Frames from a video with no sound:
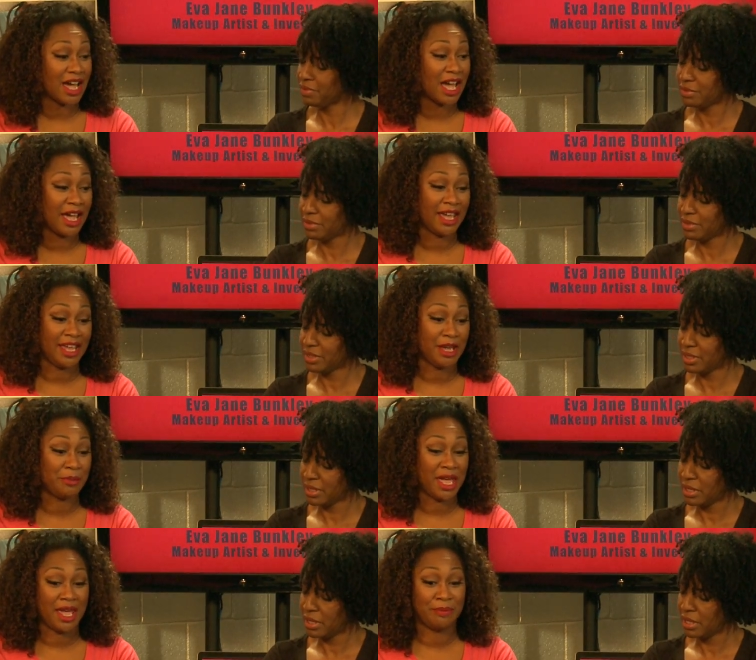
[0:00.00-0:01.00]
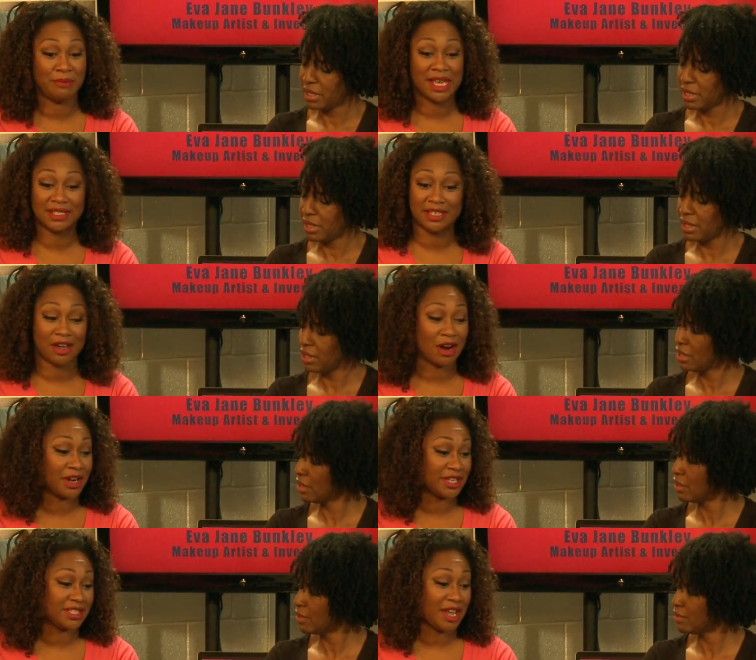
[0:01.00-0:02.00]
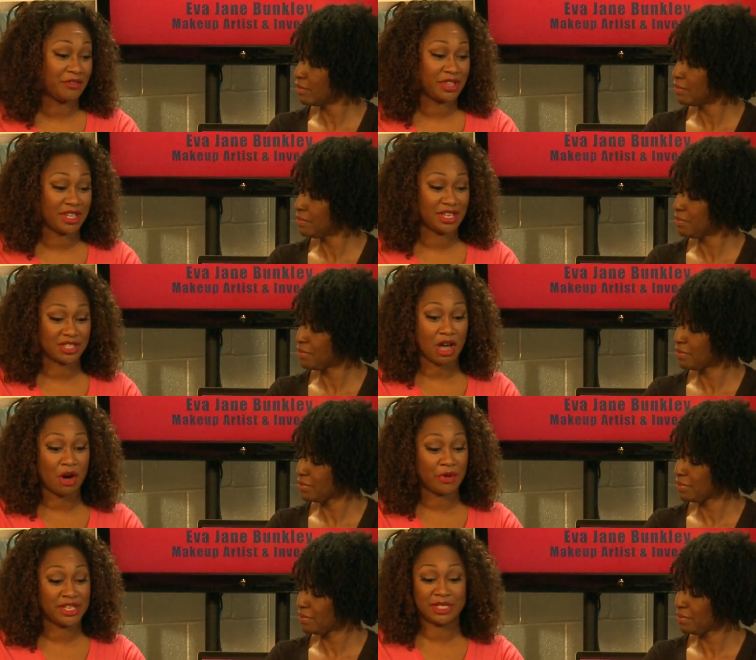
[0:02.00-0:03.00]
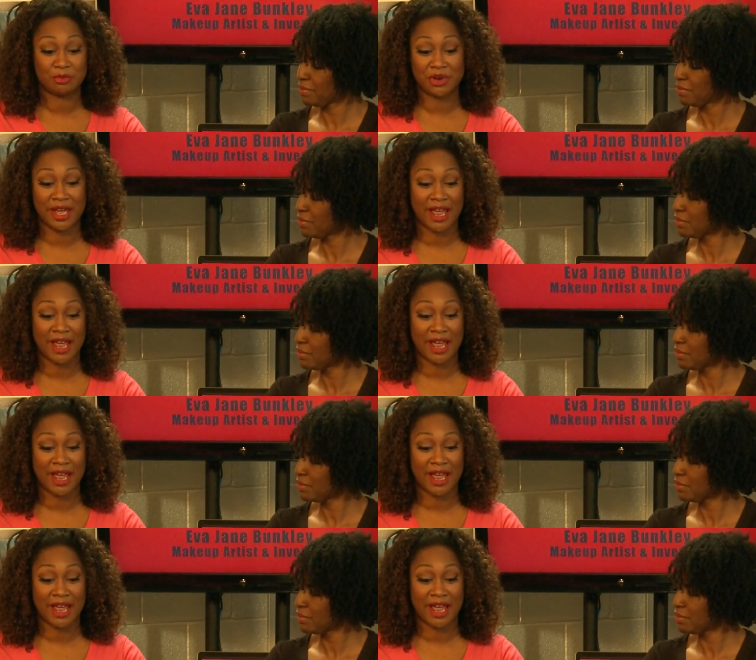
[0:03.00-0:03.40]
Speaker 1: I am a messy artist. Everything is always spread